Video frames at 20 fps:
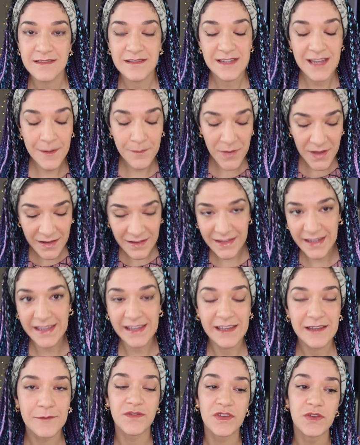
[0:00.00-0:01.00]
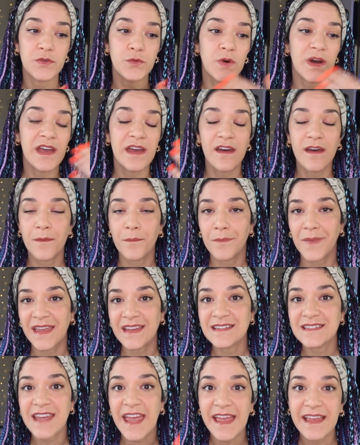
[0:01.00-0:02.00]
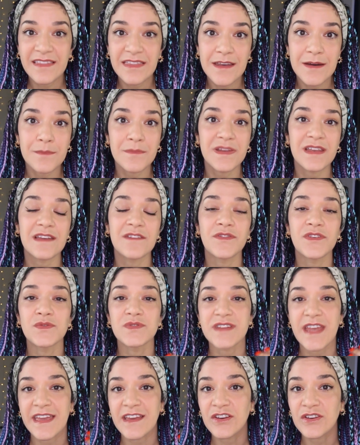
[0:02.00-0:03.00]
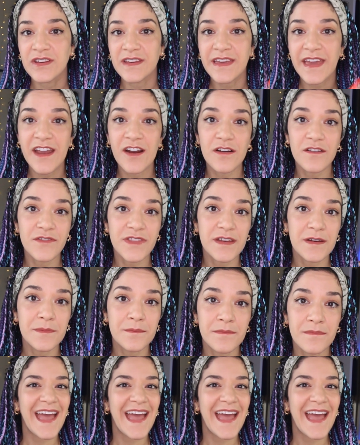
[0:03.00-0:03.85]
Typically, you maintain them if you take good care of them.